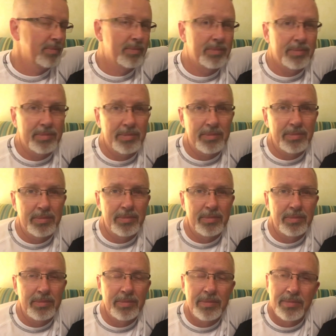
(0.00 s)

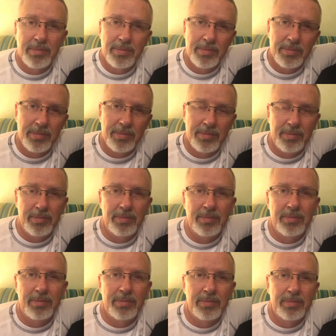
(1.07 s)

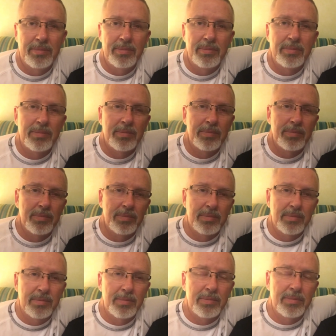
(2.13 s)

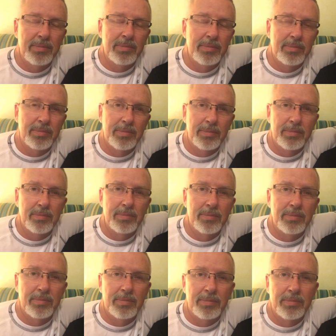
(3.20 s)

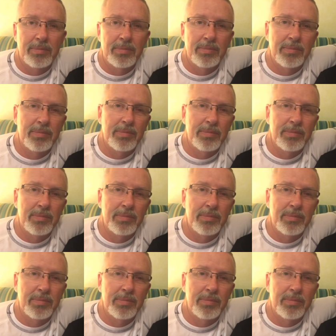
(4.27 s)
No words are spoken by the person on screen.